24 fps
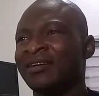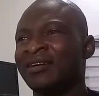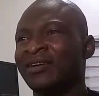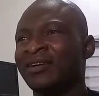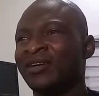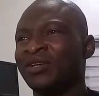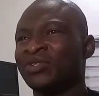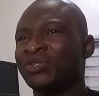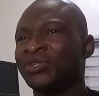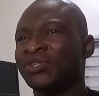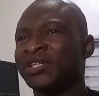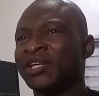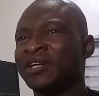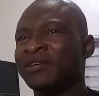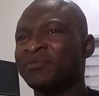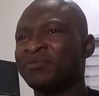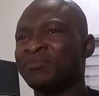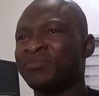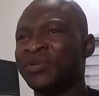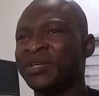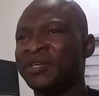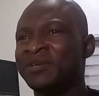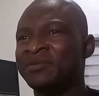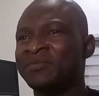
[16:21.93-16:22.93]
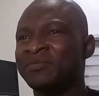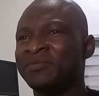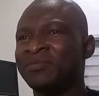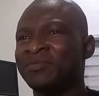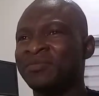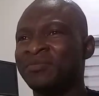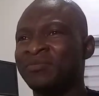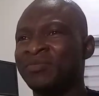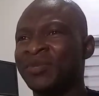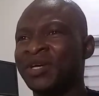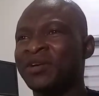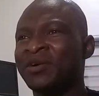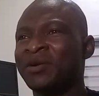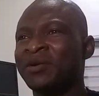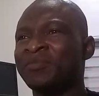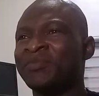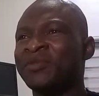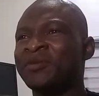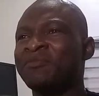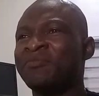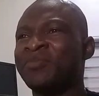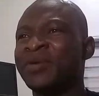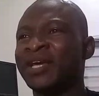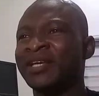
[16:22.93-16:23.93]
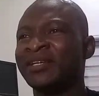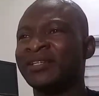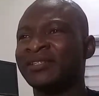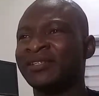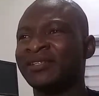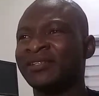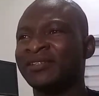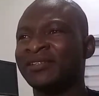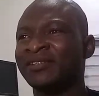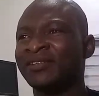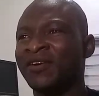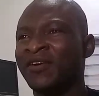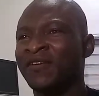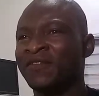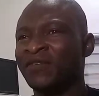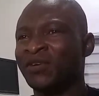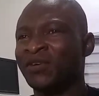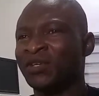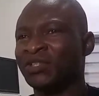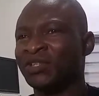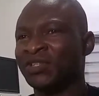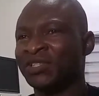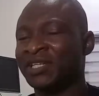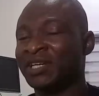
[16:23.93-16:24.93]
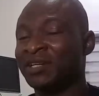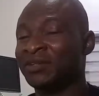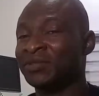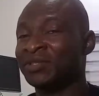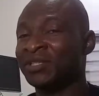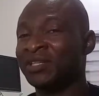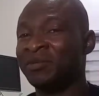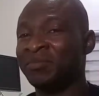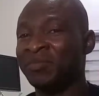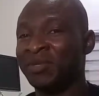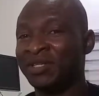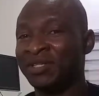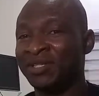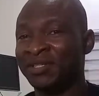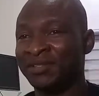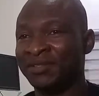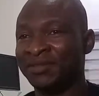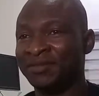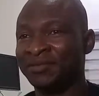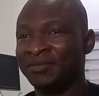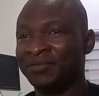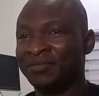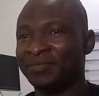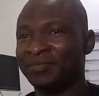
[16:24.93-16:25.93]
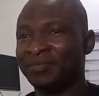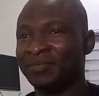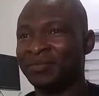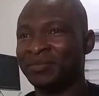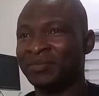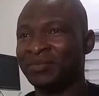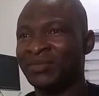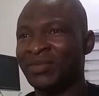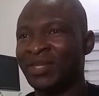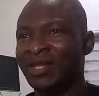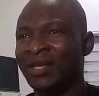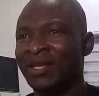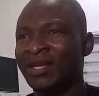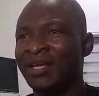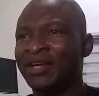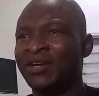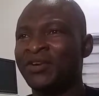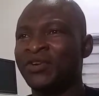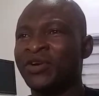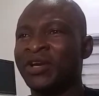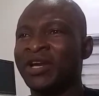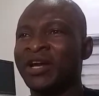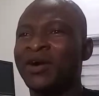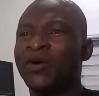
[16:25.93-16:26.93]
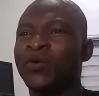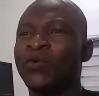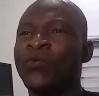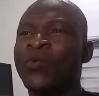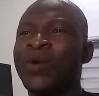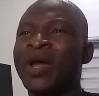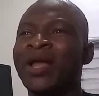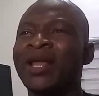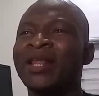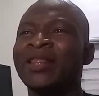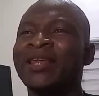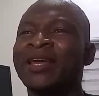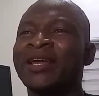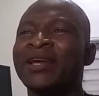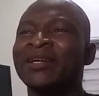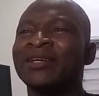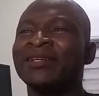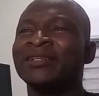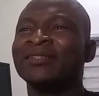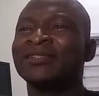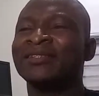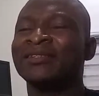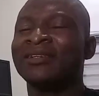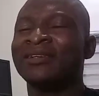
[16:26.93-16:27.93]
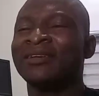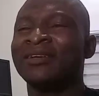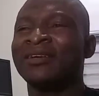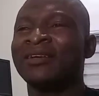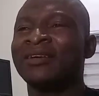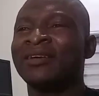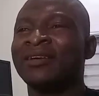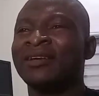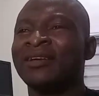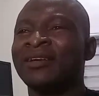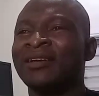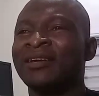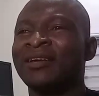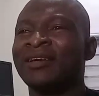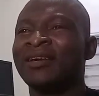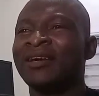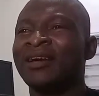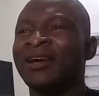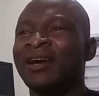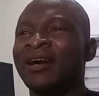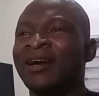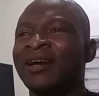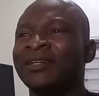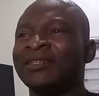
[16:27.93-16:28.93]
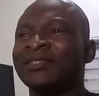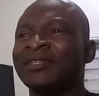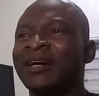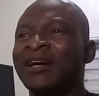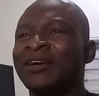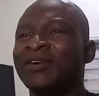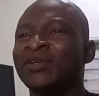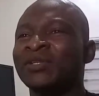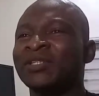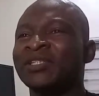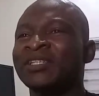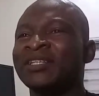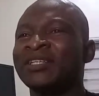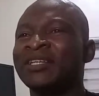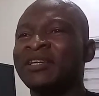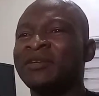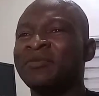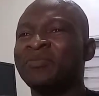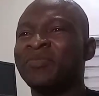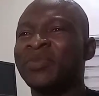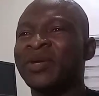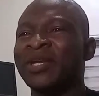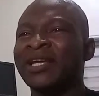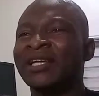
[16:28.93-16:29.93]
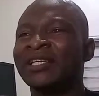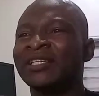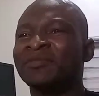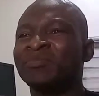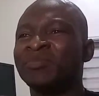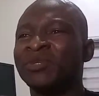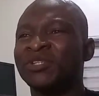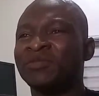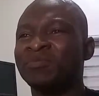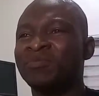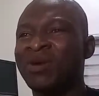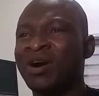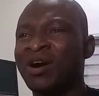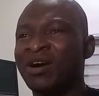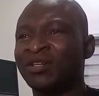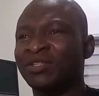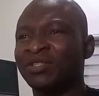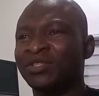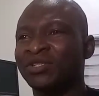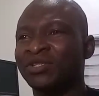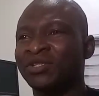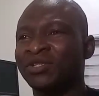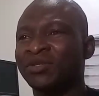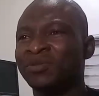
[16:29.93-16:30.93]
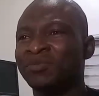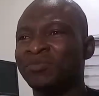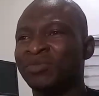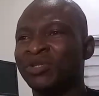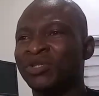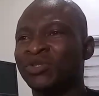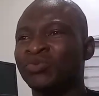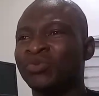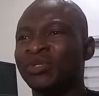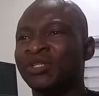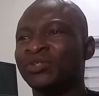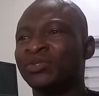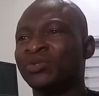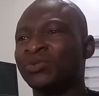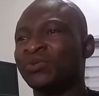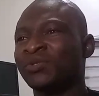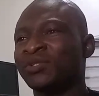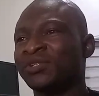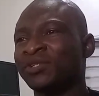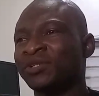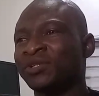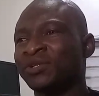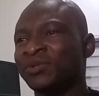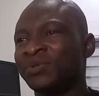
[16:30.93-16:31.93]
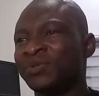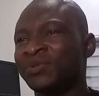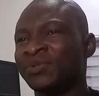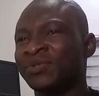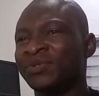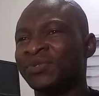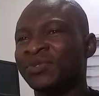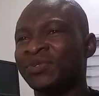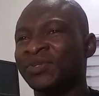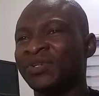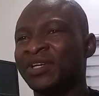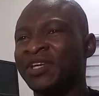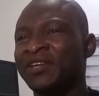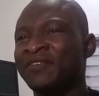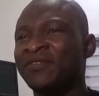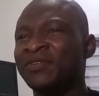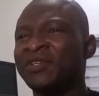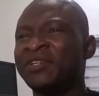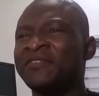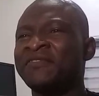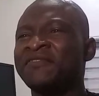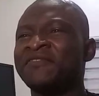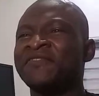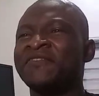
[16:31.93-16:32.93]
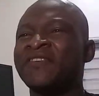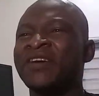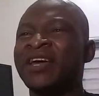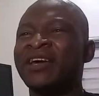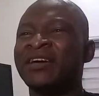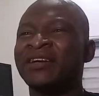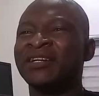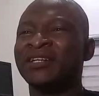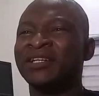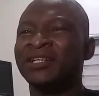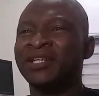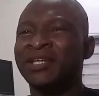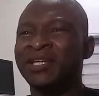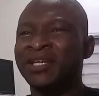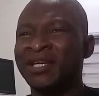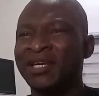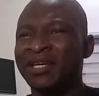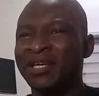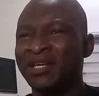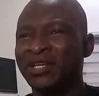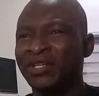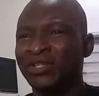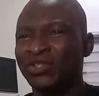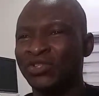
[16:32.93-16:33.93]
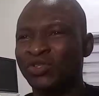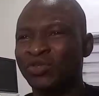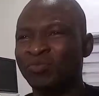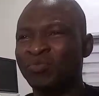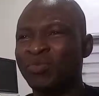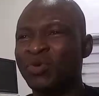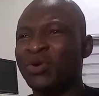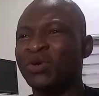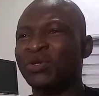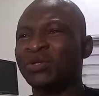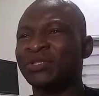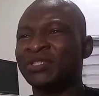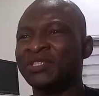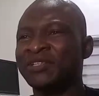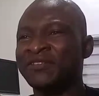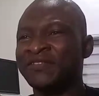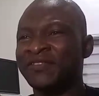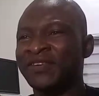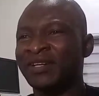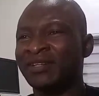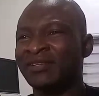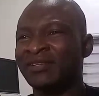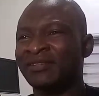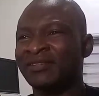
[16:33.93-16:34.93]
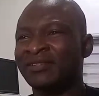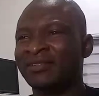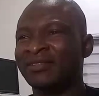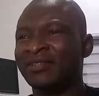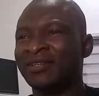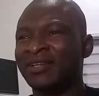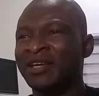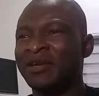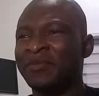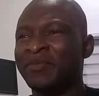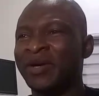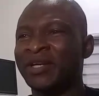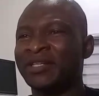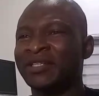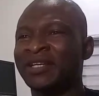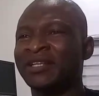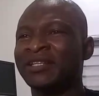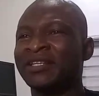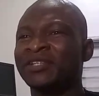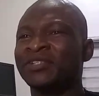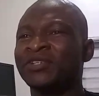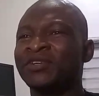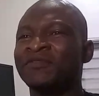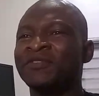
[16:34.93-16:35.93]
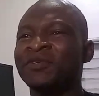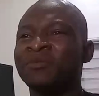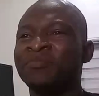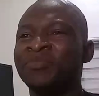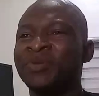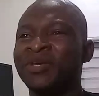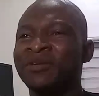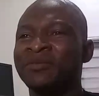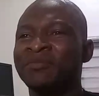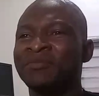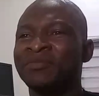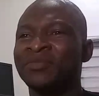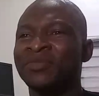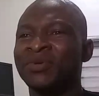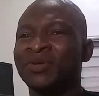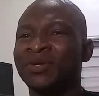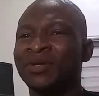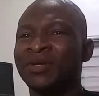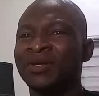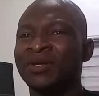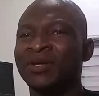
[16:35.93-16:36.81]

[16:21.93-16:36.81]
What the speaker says: ultrasound beam make up the basis of ultrasound imaging. Now, when there is an acoustic impedance mismatch between two tissues, even in very small difference, a percentage of the beam